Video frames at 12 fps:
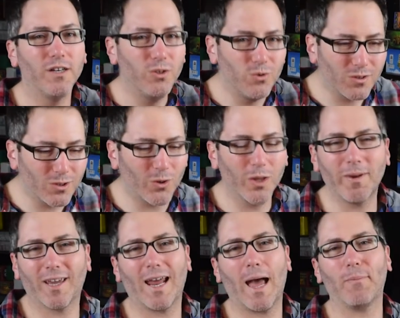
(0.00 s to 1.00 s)
You could totally
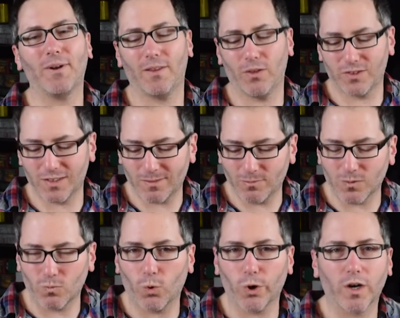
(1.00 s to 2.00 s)
make it happen, and the systems
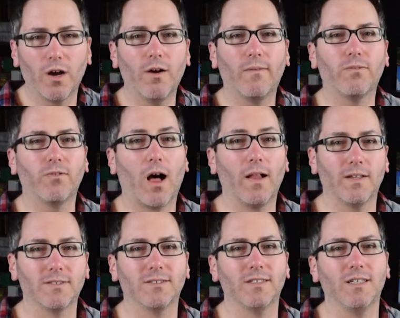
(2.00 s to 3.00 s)
work
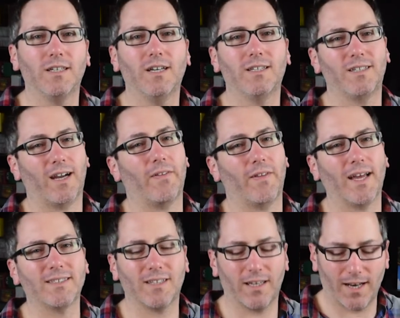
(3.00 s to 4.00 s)
flawlessly together.
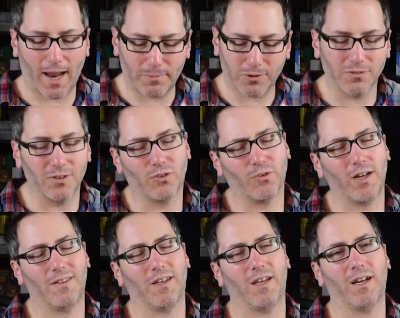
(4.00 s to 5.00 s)
That's an absolutely
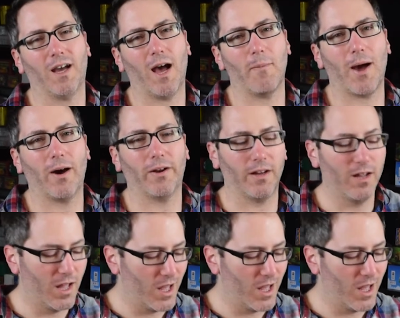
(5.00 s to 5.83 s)
great thing about it.